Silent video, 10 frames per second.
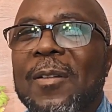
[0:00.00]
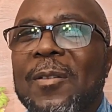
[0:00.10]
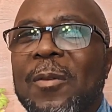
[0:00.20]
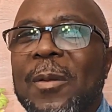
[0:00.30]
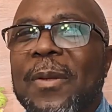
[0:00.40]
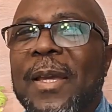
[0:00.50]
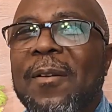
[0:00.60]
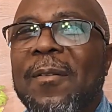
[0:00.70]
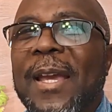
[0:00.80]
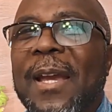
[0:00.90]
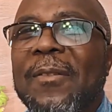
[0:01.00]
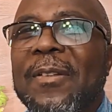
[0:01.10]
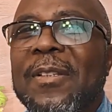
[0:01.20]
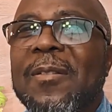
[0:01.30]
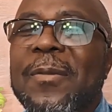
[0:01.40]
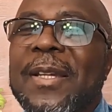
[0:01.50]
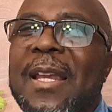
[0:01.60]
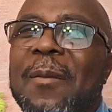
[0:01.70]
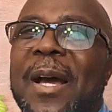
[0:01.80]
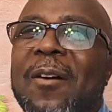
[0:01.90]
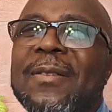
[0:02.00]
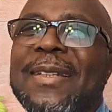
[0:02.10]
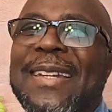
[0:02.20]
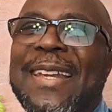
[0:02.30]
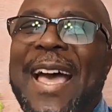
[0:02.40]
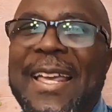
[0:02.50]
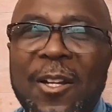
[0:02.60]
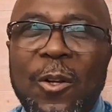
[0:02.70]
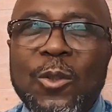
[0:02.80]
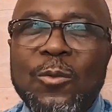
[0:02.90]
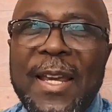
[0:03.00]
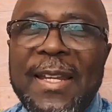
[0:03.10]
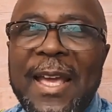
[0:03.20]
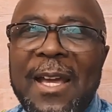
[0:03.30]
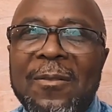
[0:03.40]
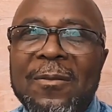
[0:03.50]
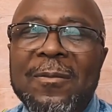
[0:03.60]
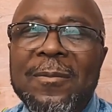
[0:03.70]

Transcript: So we're planning on having, we got about 9 of those right now.